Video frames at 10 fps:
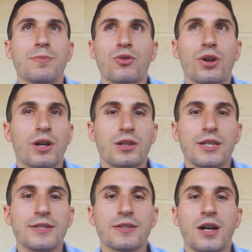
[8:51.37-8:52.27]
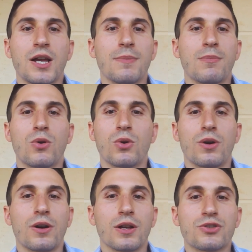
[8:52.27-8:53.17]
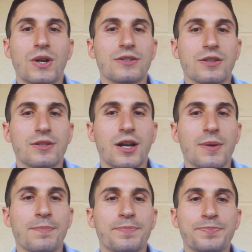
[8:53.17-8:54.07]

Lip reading: product lead time or transit time.